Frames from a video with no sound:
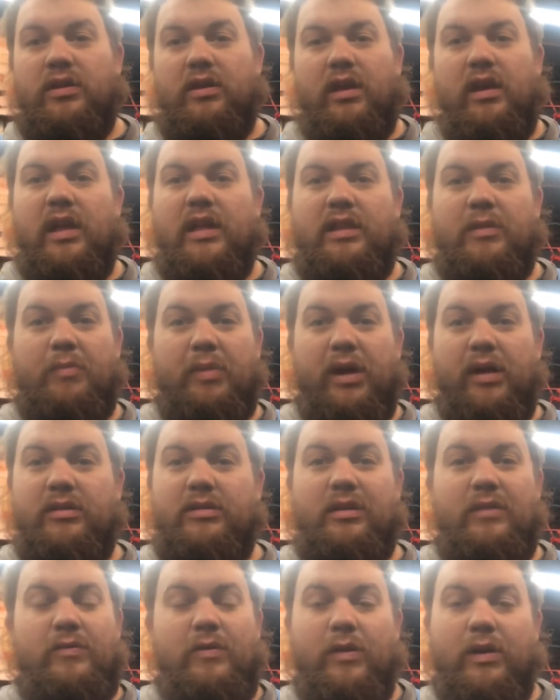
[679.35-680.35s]
Hit the bell
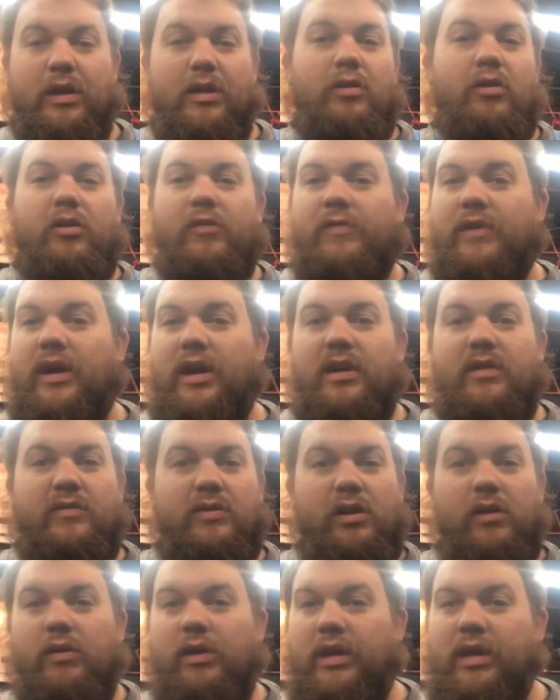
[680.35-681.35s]
too if you want to get notified. If you
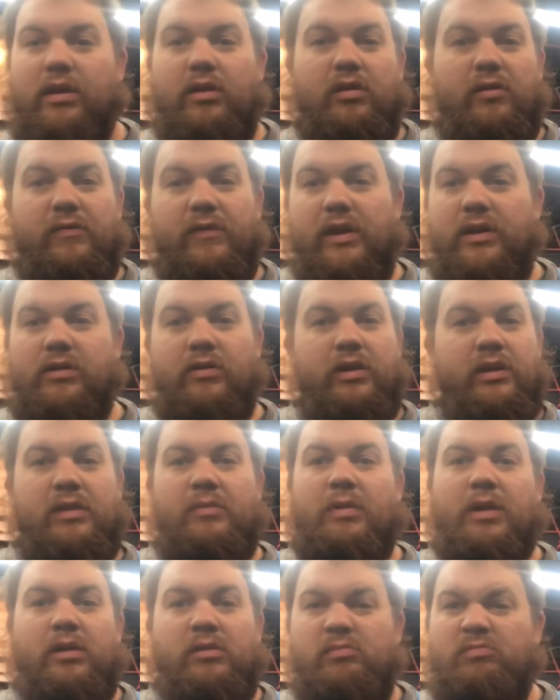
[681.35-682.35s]
don't want to get notified, don't hit the
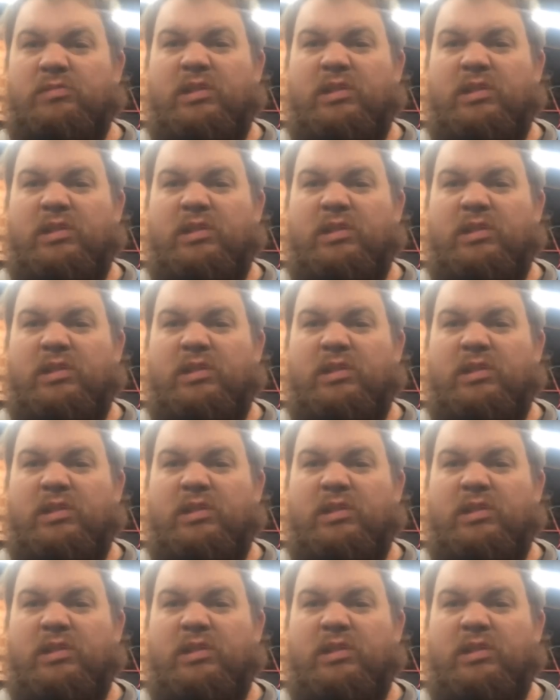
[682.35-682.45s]
bell.